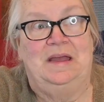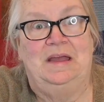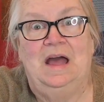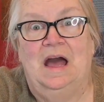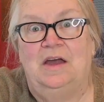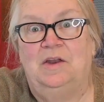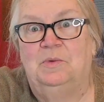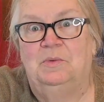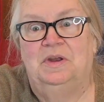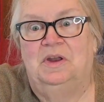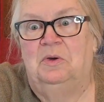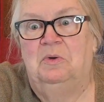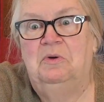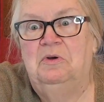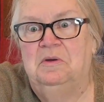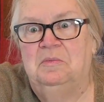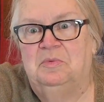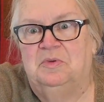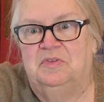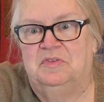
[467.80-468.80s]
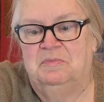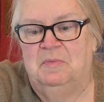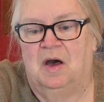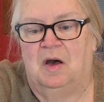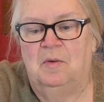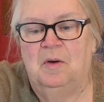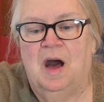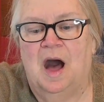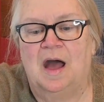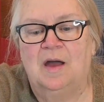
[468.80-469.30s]
I don't want a horrible
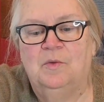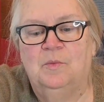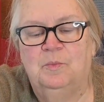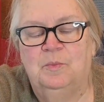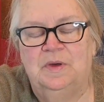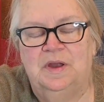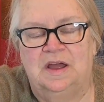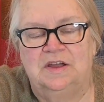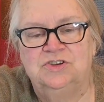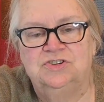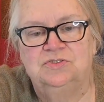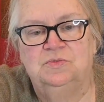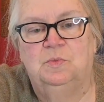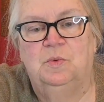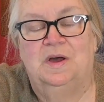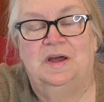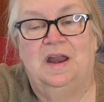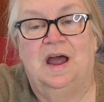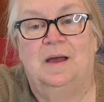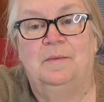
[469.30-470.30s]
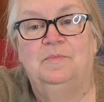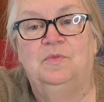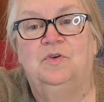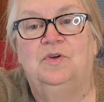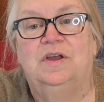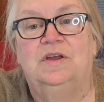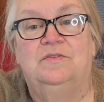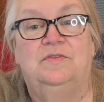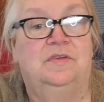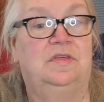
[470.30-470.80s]
smell. But I do want, I'm
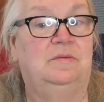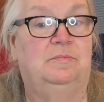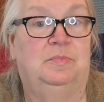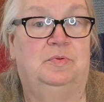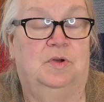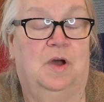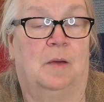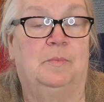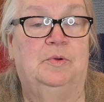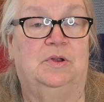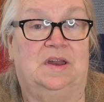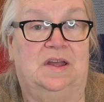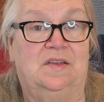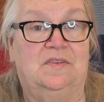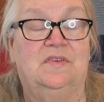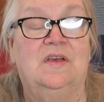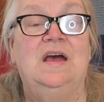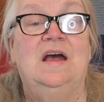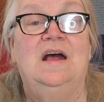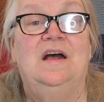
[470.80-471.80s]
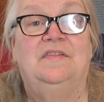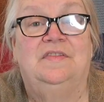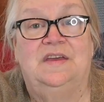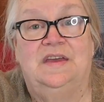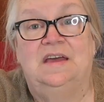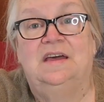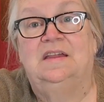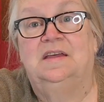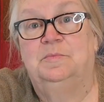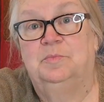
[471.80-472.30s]
looking for the properties, the
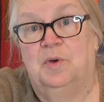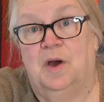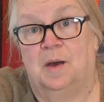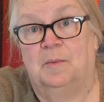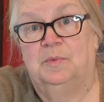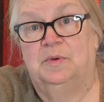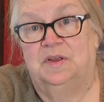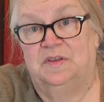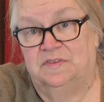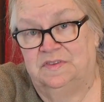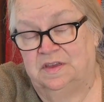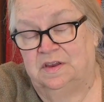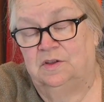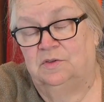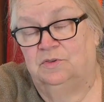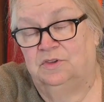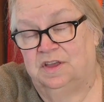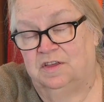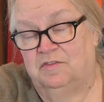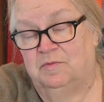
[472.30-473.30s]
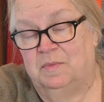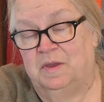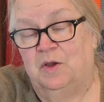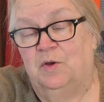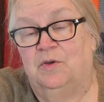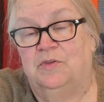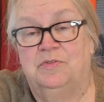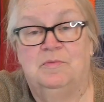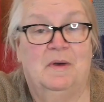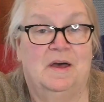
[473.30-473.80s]
healing properties that it'll give me,
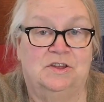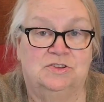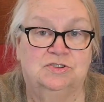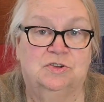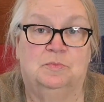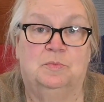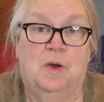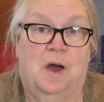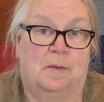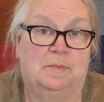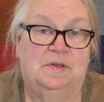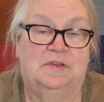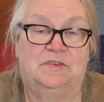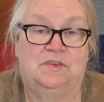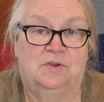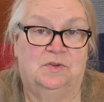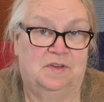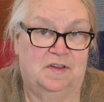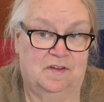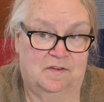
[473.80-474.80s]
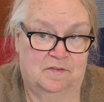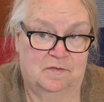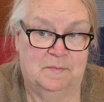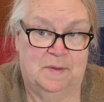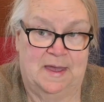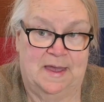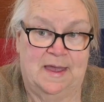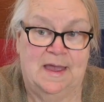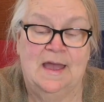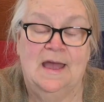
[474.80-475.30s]
or the magical properties it'll give
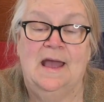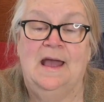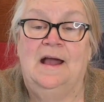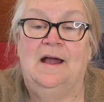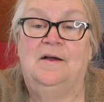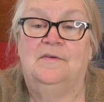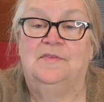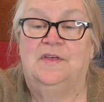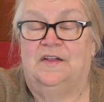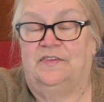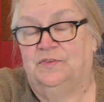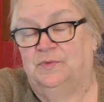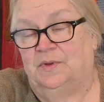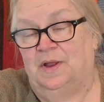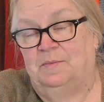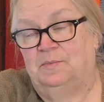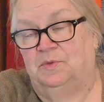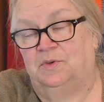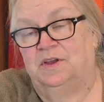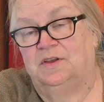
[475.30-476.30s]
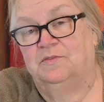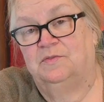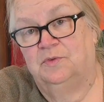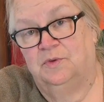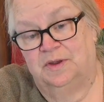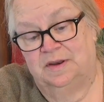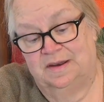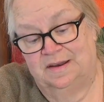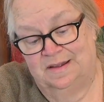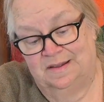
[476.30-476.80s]
me. That's what I'm looking for
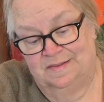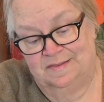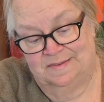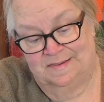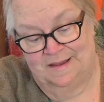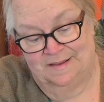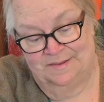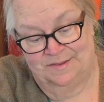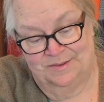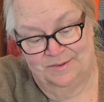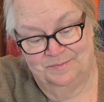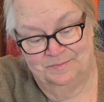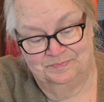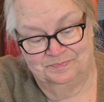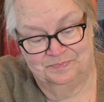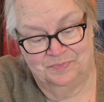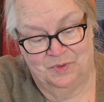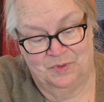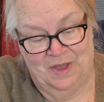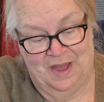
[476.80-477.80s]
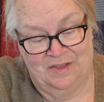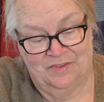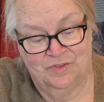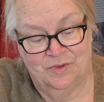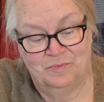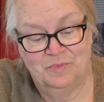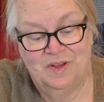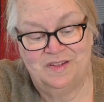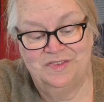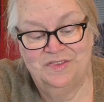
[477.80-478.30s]
in an incense. Okay, so
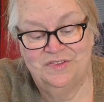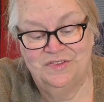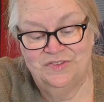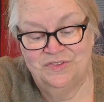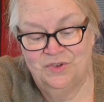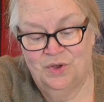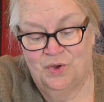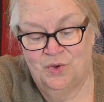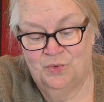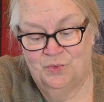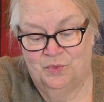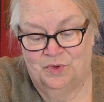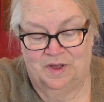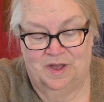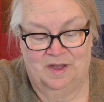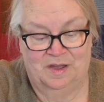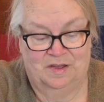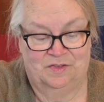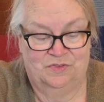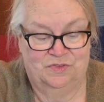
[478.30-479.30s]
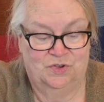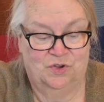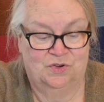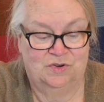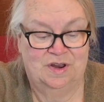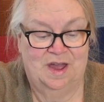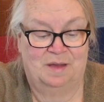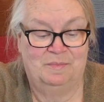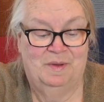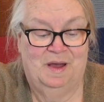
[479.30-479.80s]
I'm not so
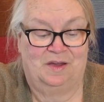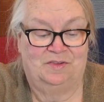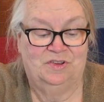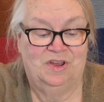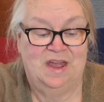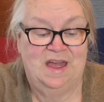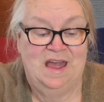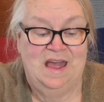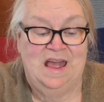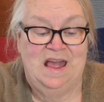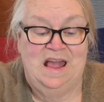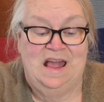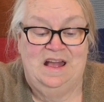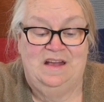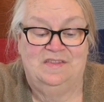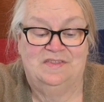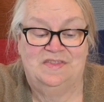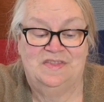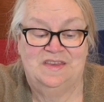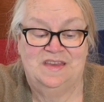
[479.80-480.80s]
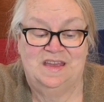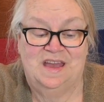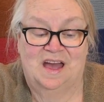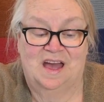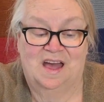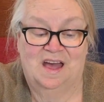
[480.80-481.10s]
concerned about the